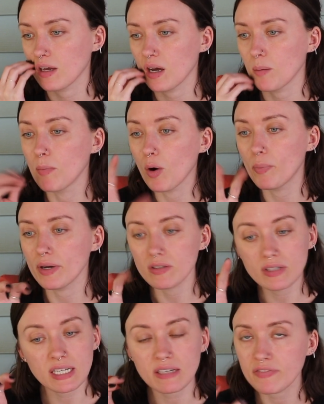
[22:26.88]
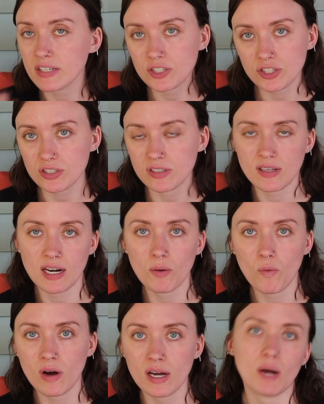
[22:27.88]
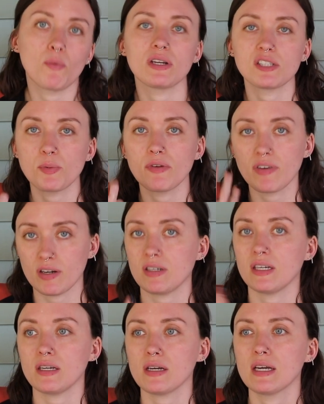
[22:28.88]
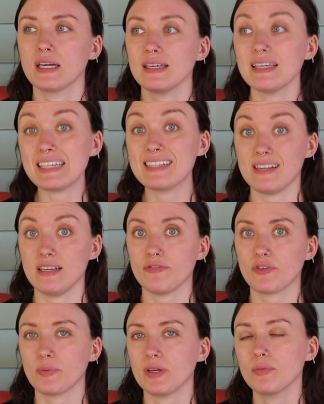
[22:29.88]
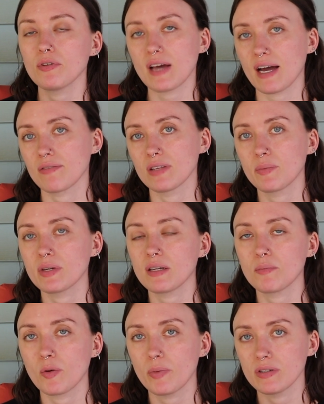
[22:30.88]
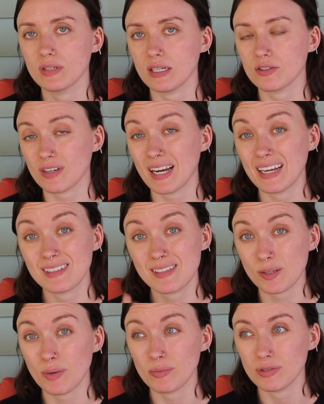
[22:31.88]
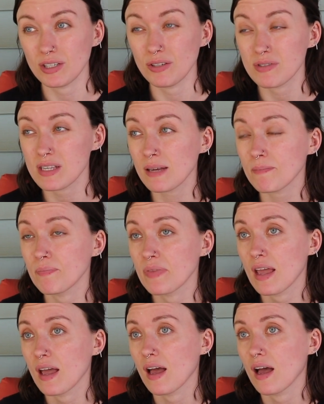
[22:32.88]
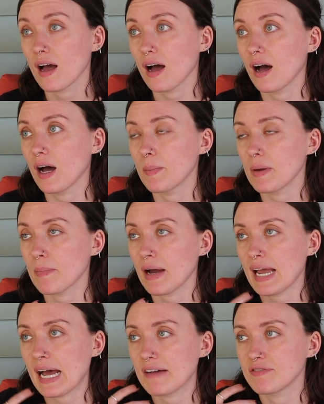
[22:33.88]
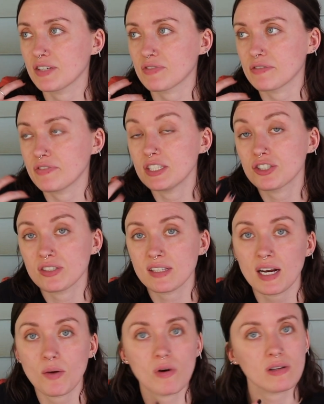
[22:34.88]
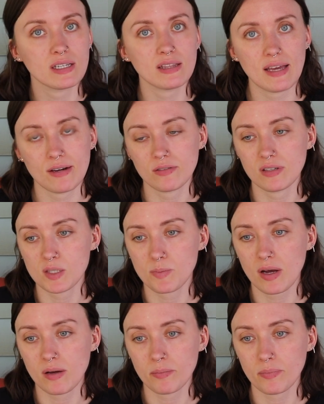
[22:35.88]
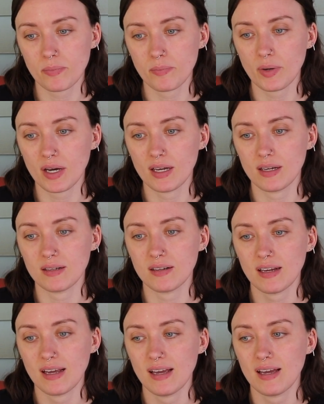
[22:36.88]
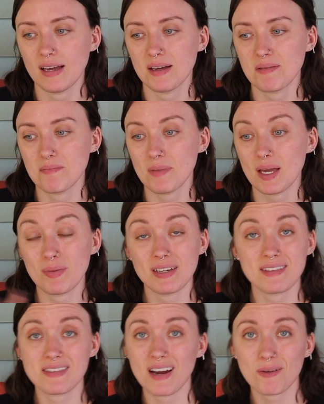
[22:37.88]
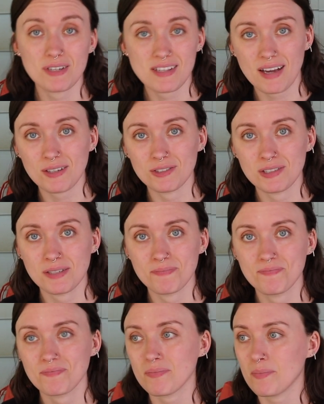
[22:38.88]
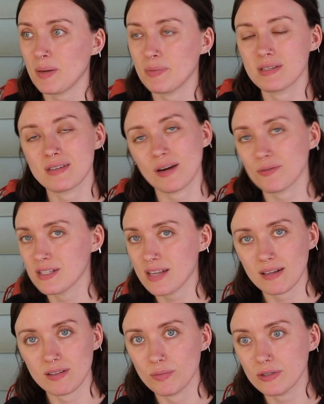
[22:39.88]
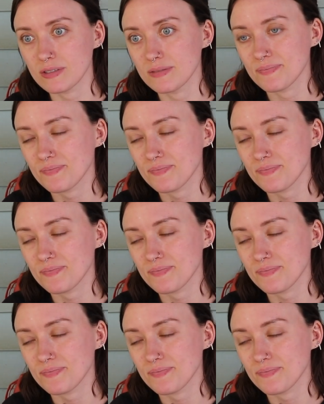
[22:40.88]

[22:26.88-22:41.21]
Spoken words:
mobility features that I want. I want it to be very easy for people that have limited mobility in their hands to be able to use it. It might have different features that I want, like the airless pump, but maybe it's not recycled. Maybe it's not recyclable.